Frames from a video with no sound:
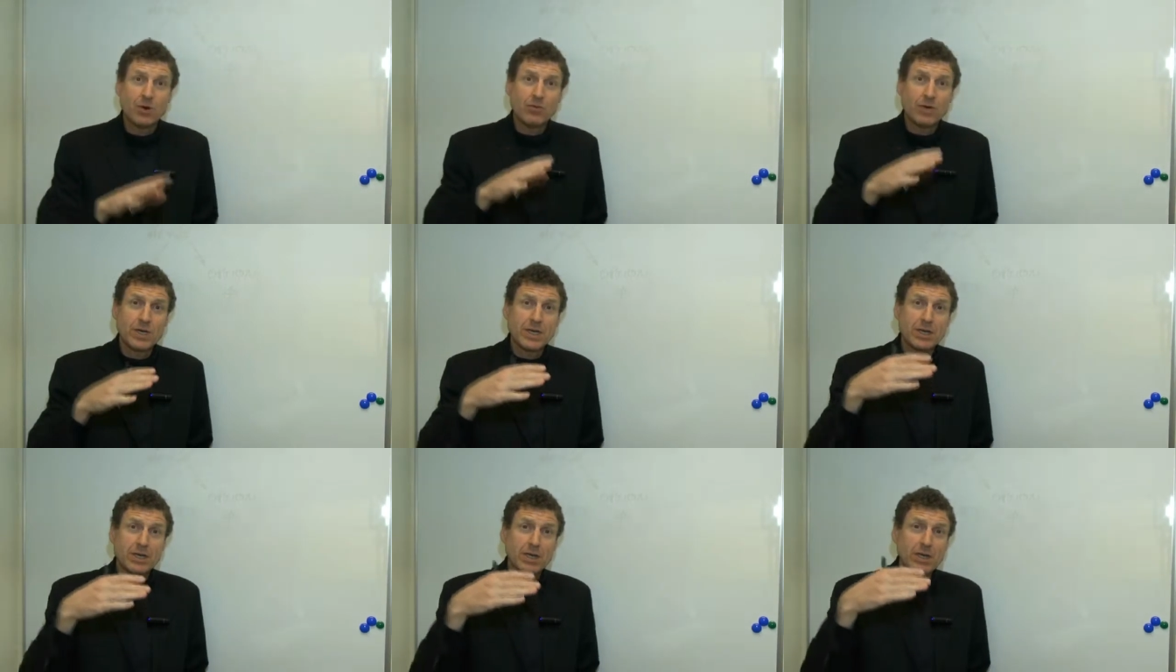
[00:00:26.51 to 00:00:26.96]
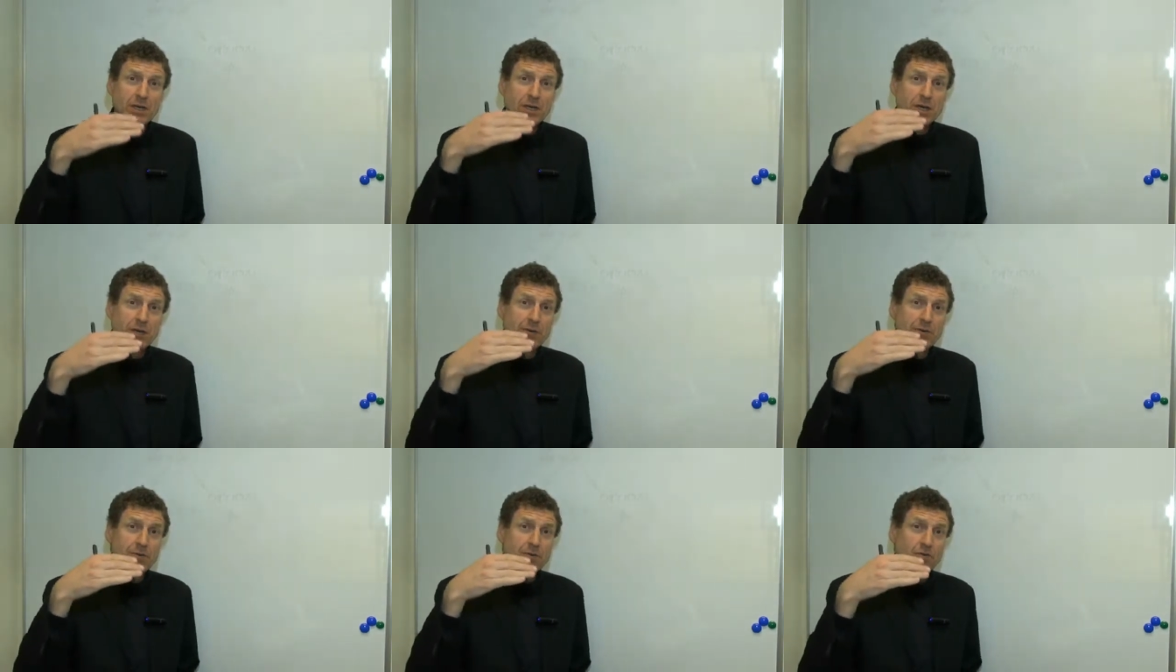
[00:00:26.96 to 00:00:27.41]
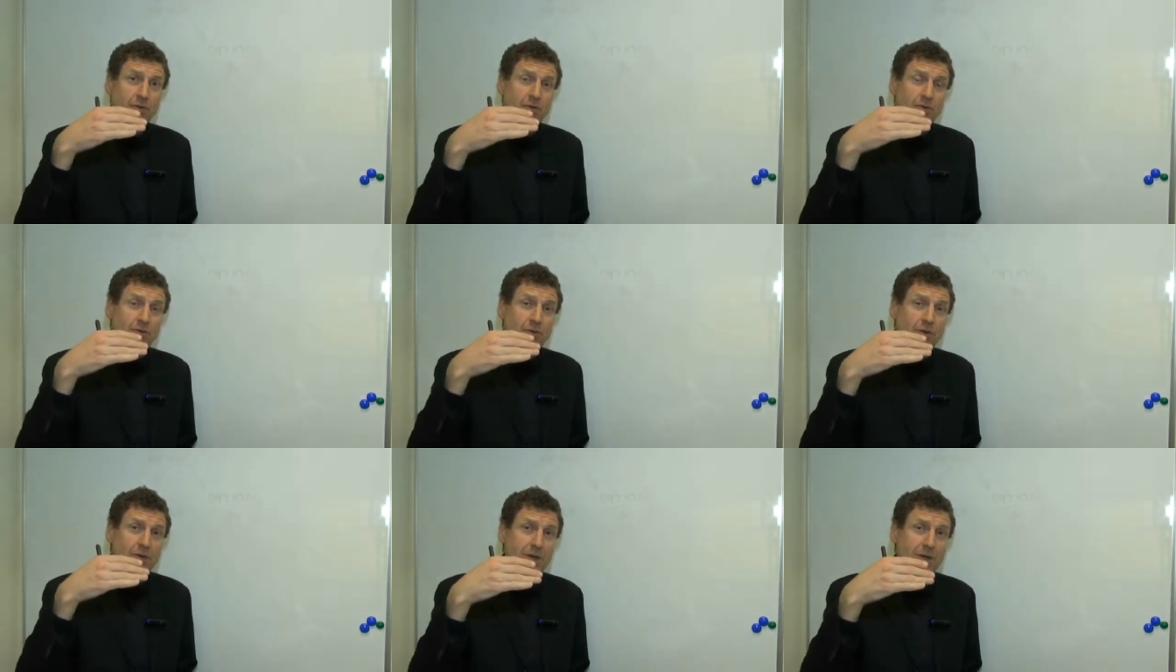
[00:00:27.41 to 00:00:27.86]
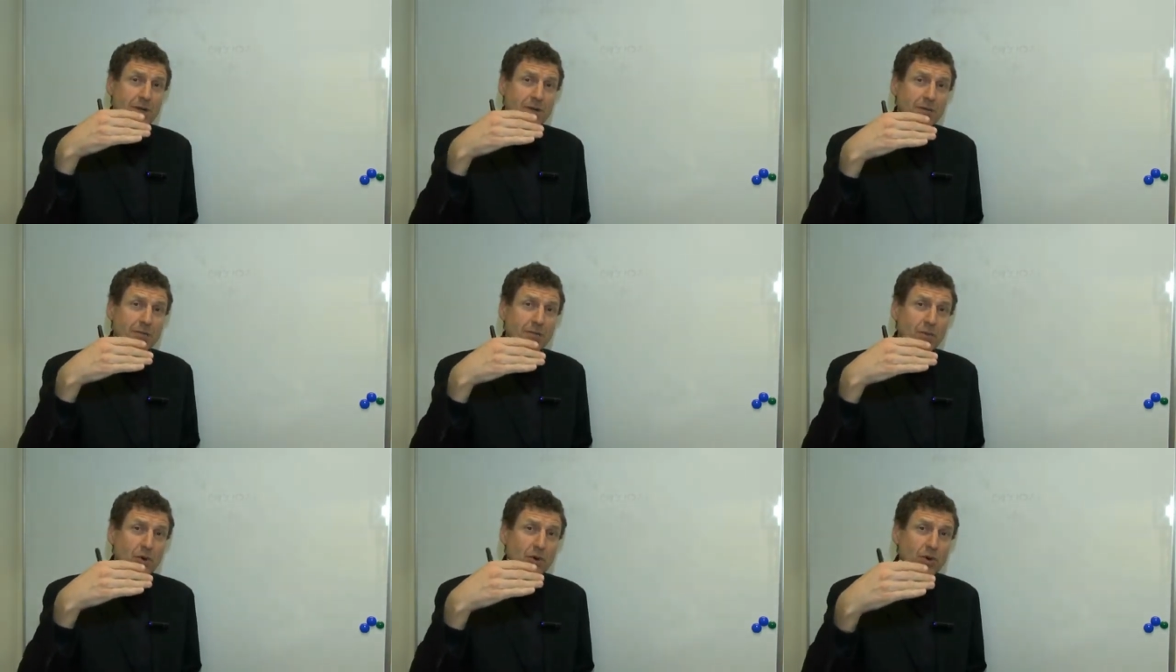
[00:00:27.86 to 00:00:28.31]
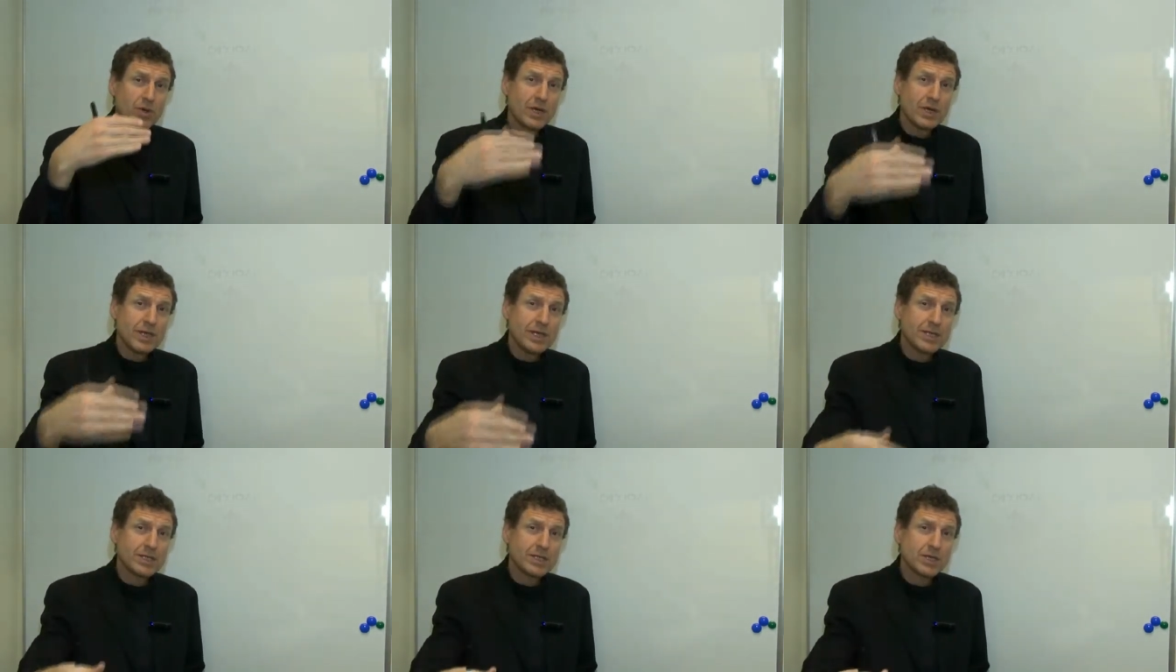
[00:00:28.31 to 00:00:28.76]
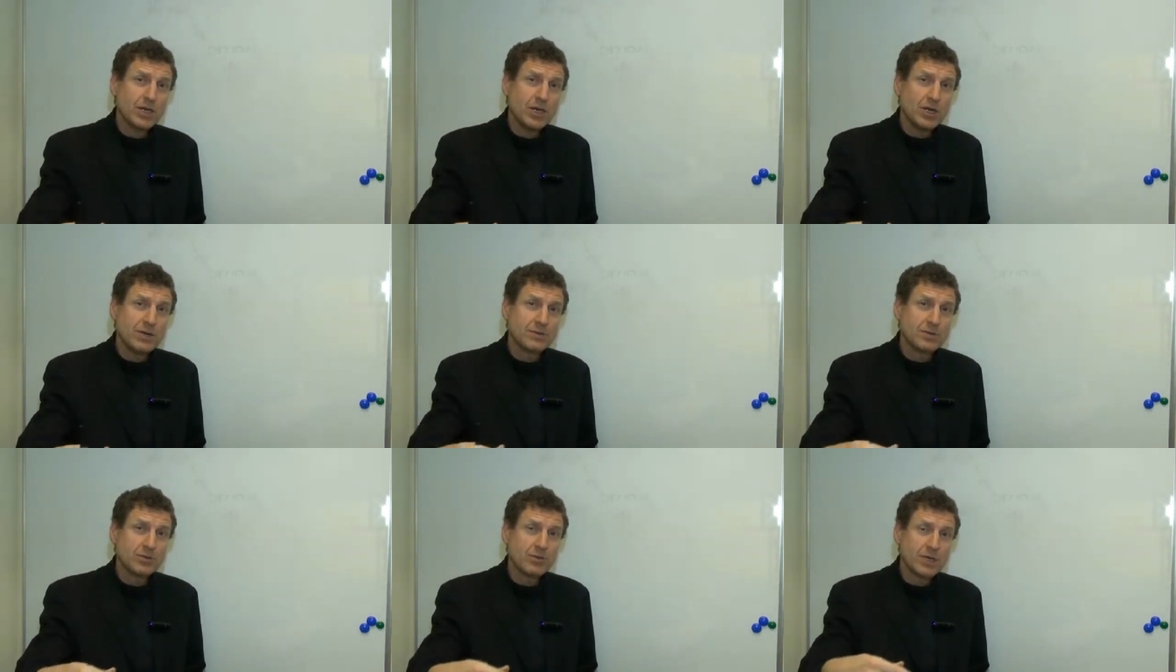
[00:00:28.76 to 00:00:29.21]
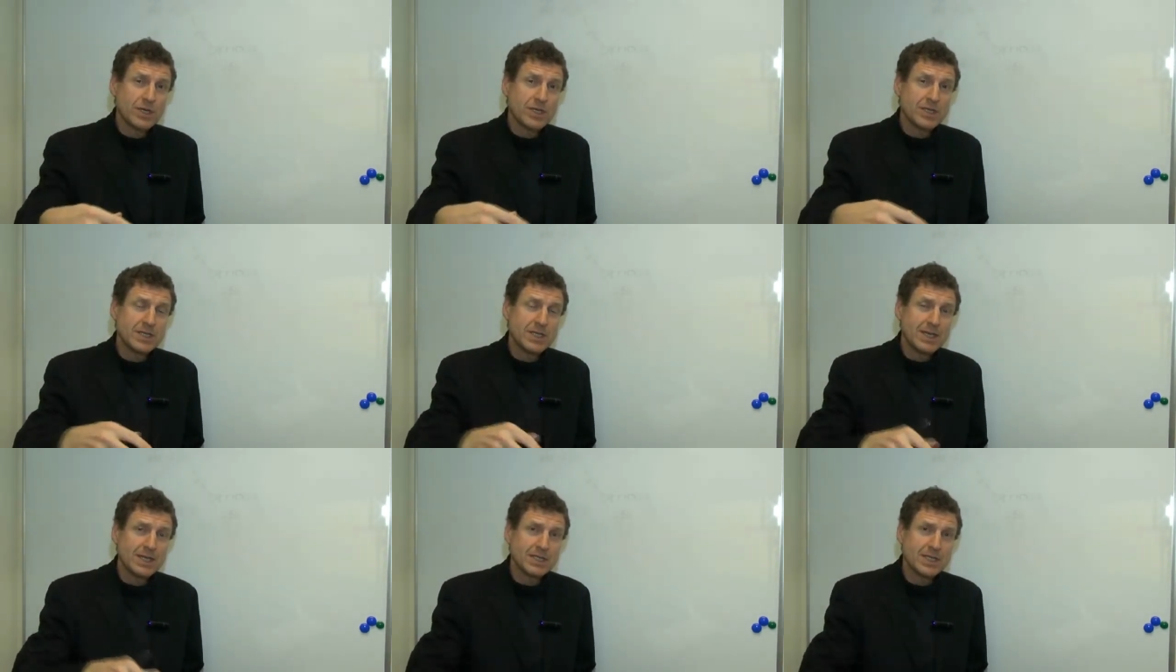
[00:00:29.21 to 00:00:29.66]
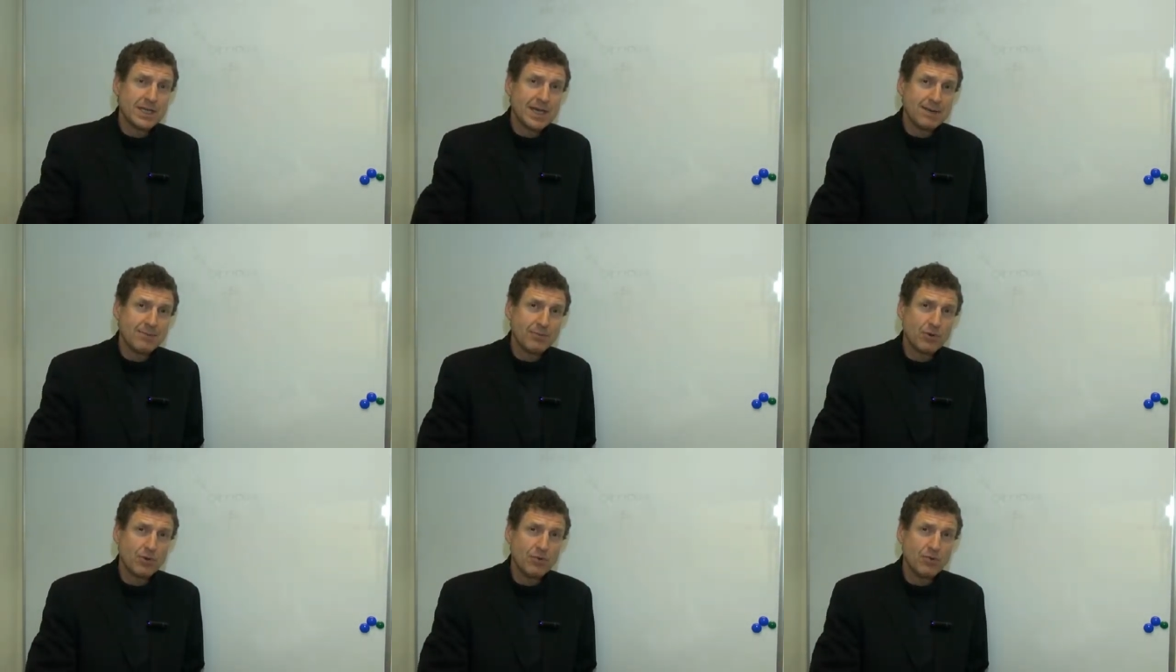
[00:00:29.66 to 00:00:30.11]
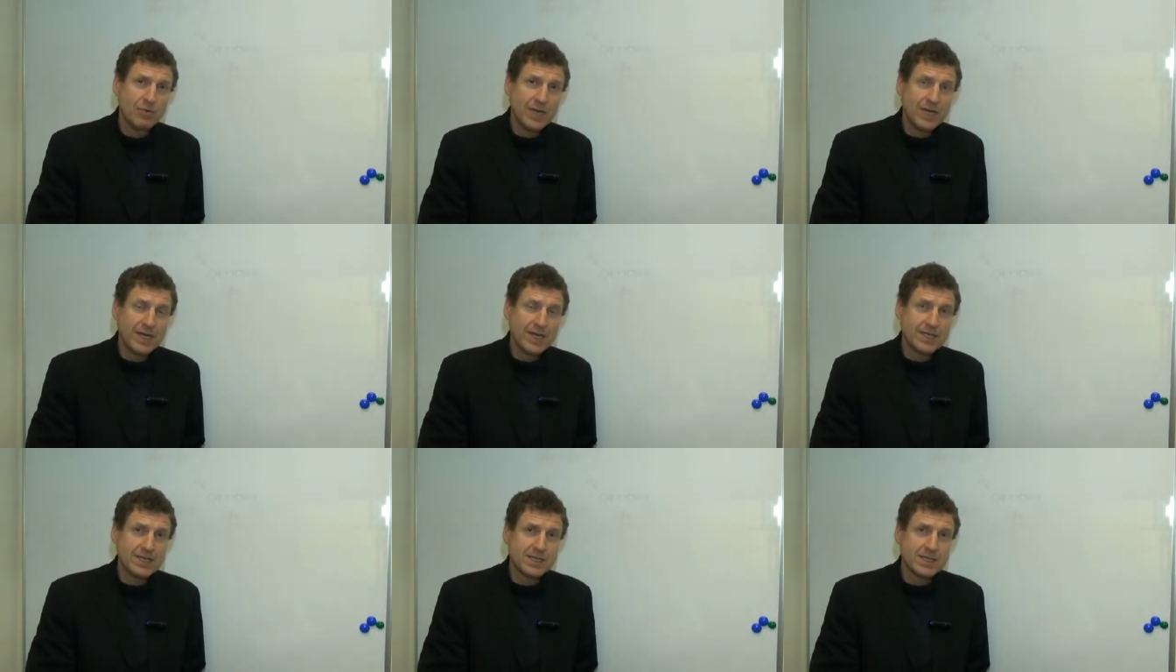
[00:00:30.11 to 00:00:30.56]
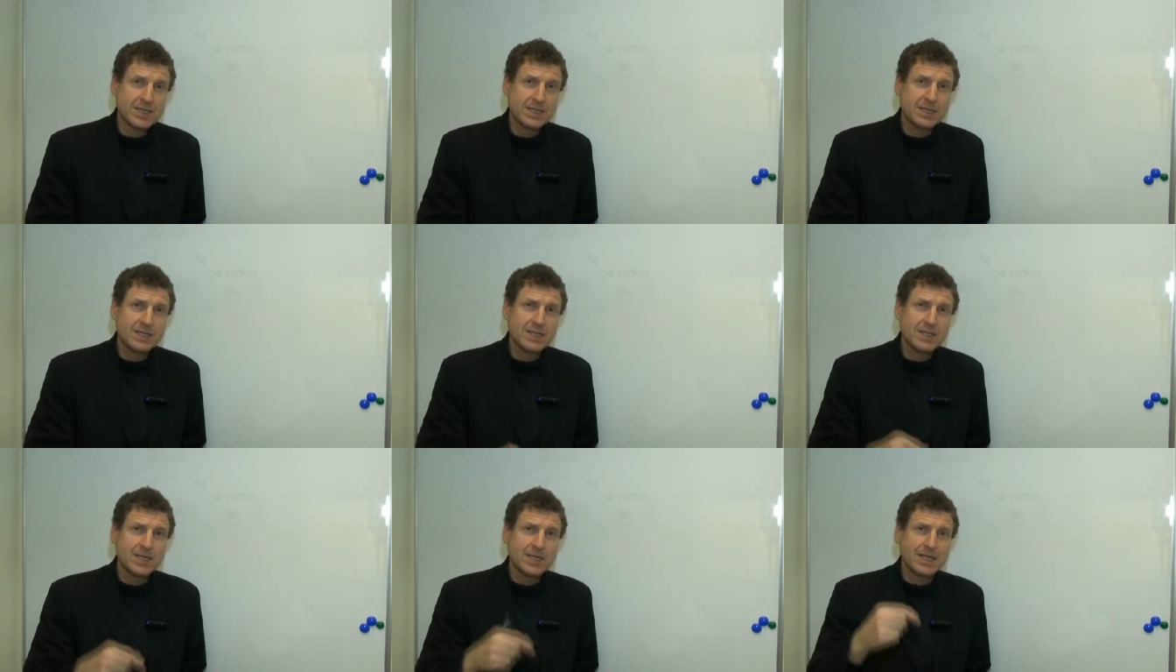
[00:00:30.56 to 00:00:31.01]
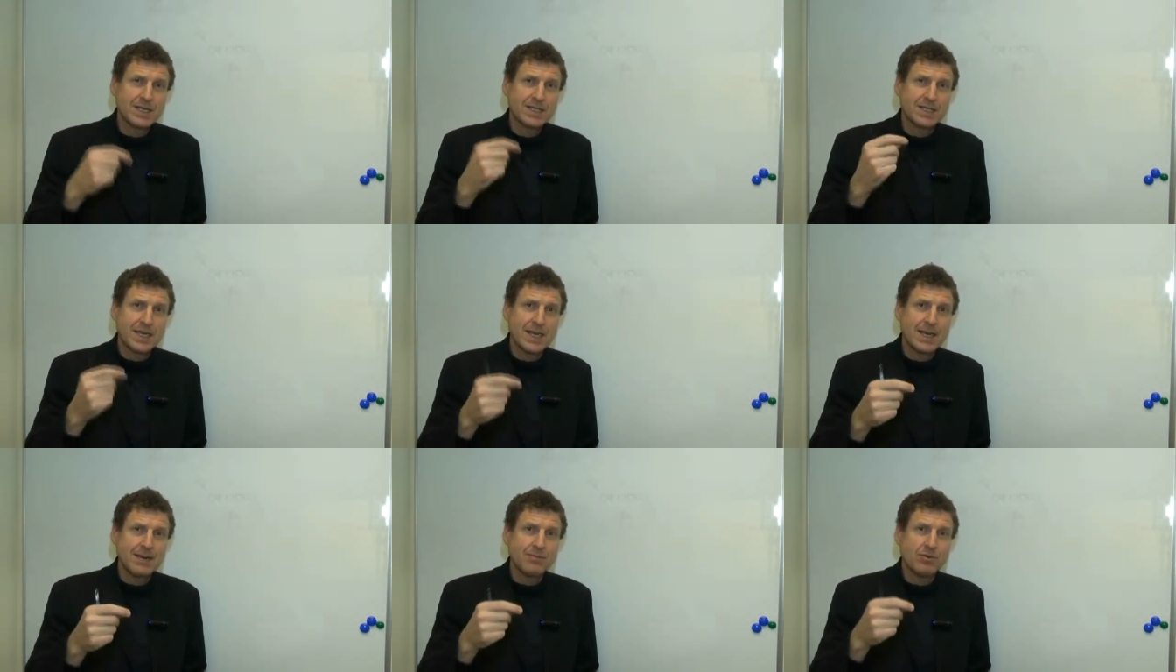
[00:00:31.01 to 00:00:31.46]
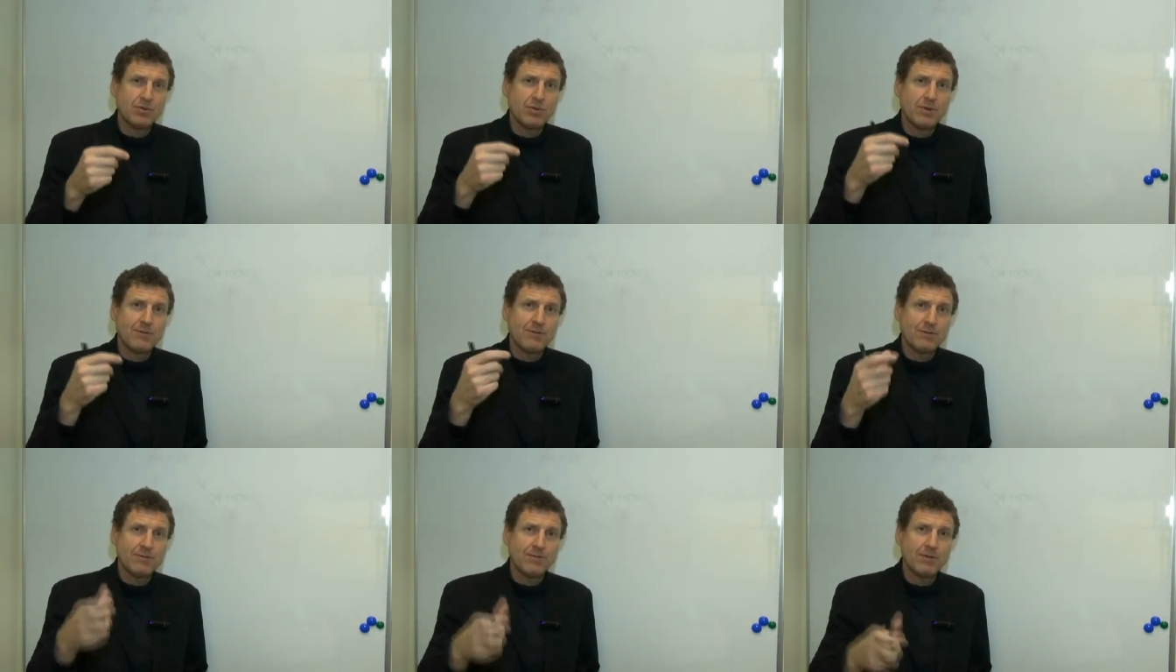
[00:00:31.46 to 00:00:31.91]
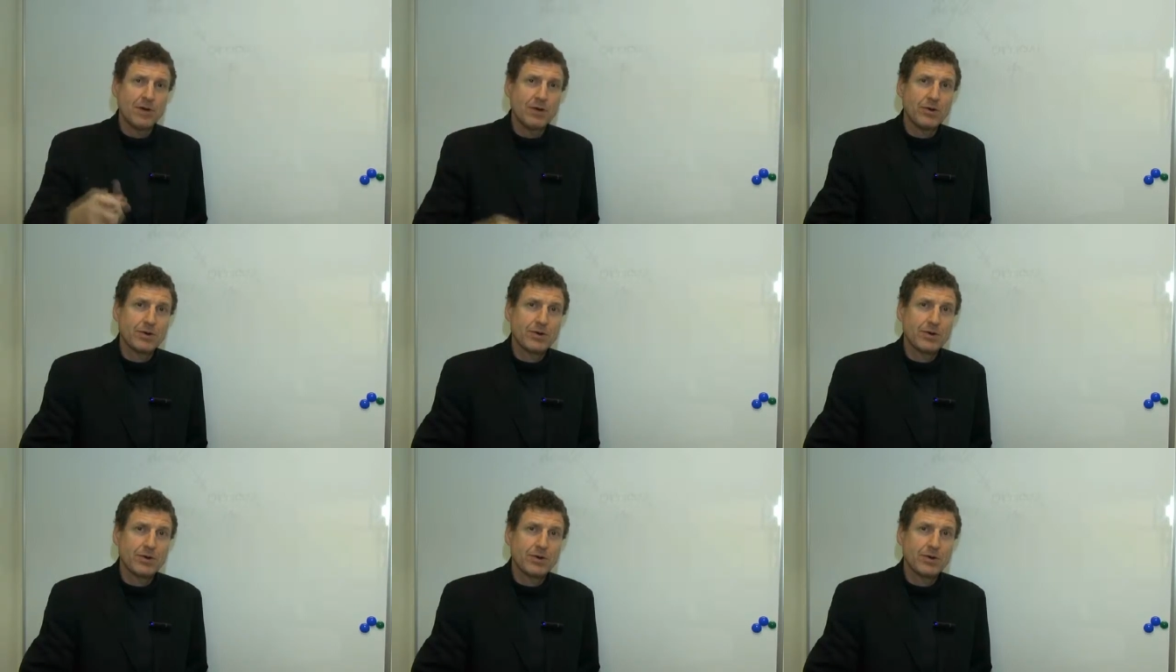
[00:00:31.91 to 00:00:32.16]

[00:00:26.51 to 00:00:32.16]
I want to go through more clear terms what this example means. And this is an example of a